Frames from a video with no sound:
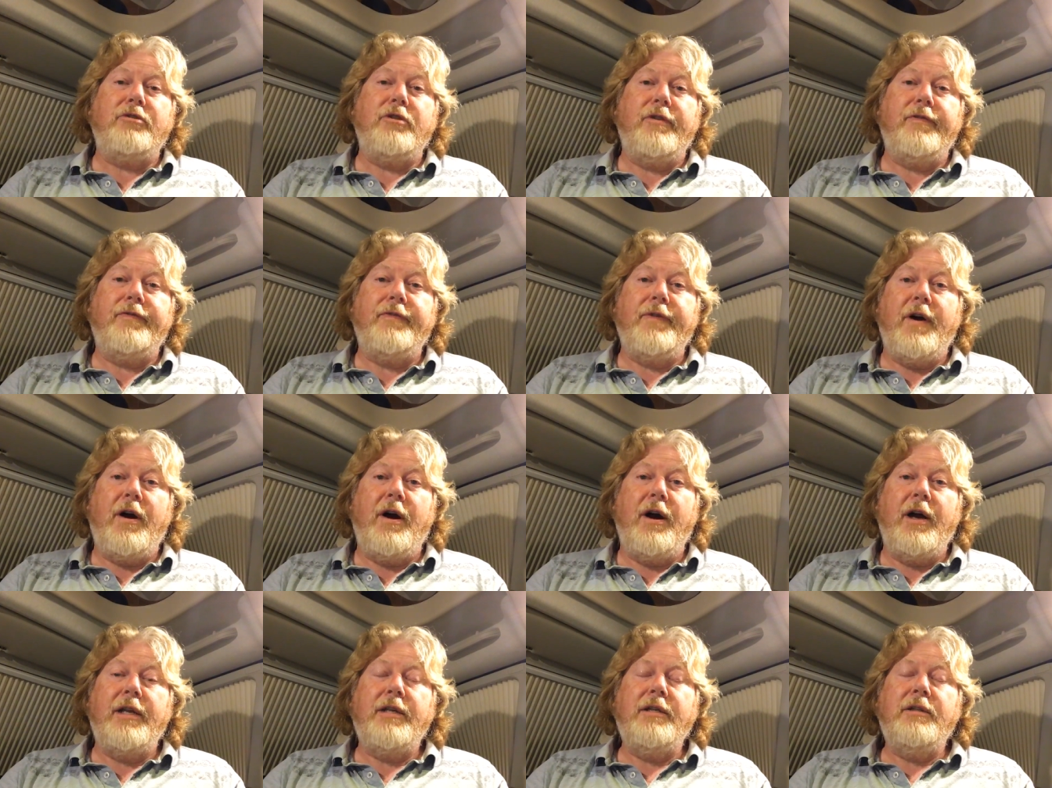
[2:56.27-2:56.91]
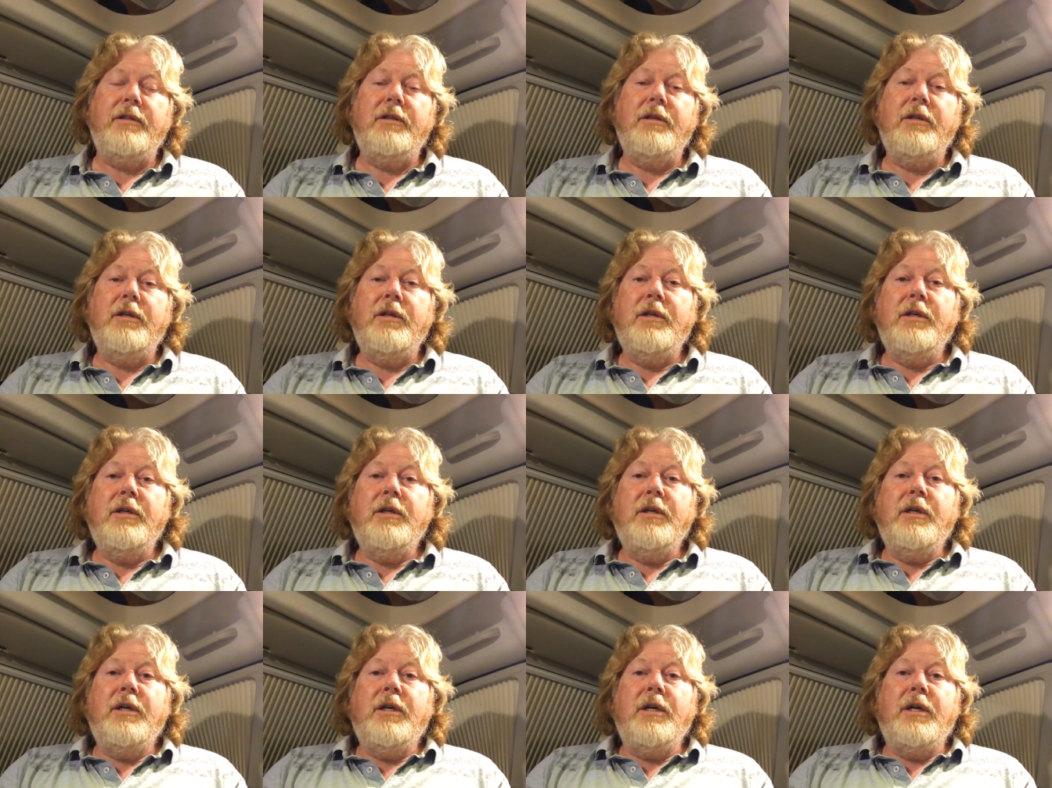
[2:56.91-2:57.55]
fine.
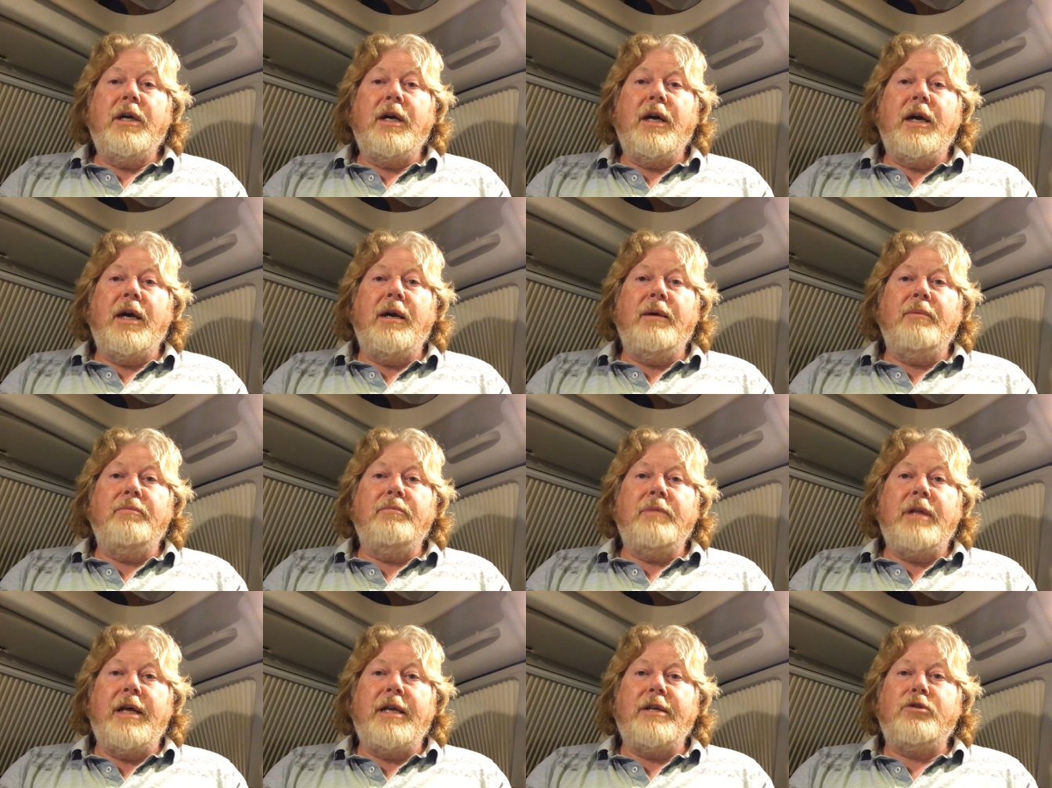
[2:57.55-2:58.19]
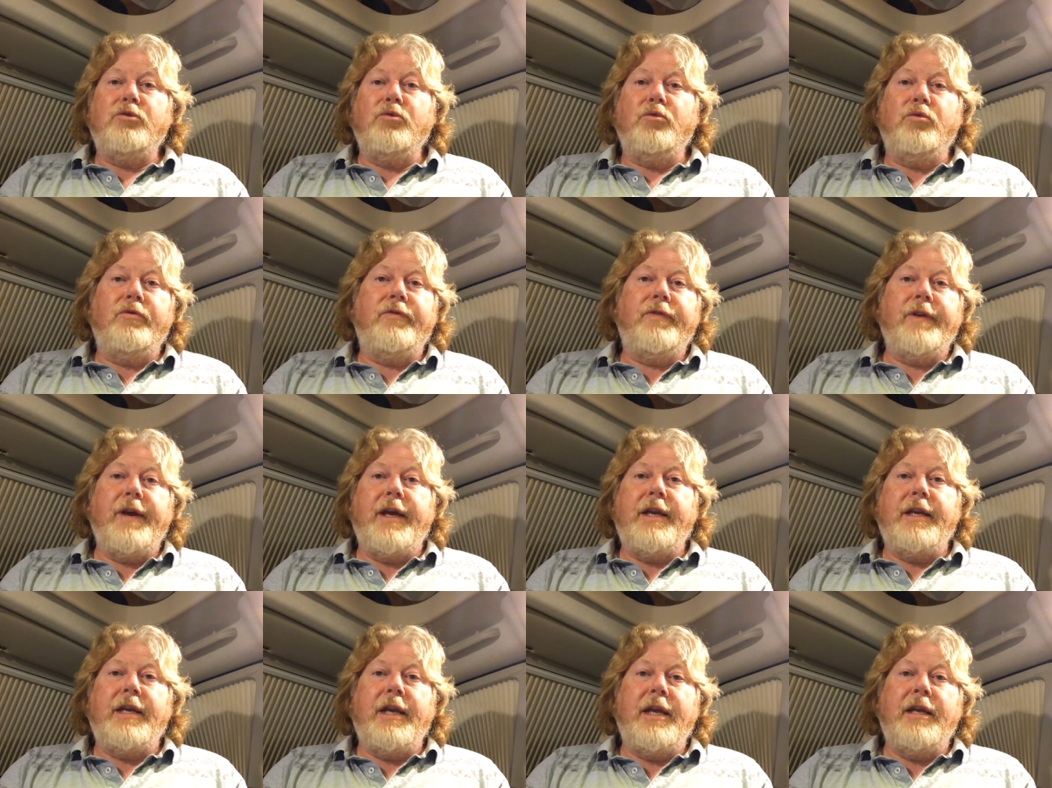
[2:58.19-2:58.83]
That's all
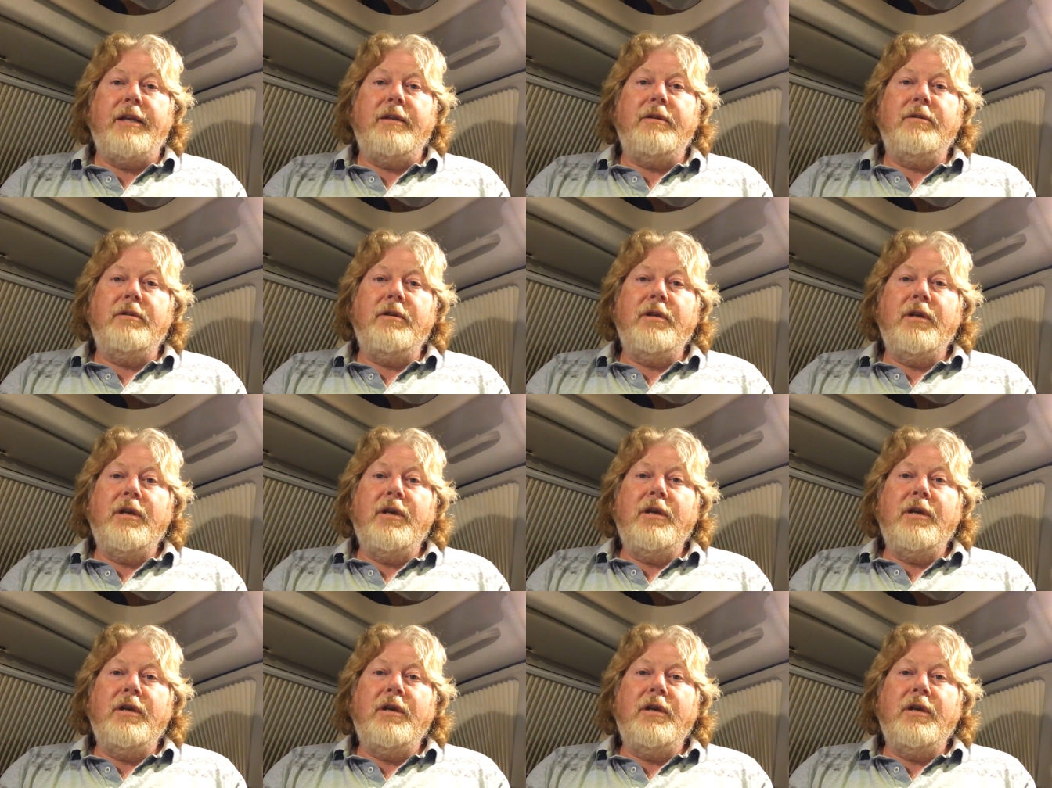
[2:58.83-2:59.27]
fitted in.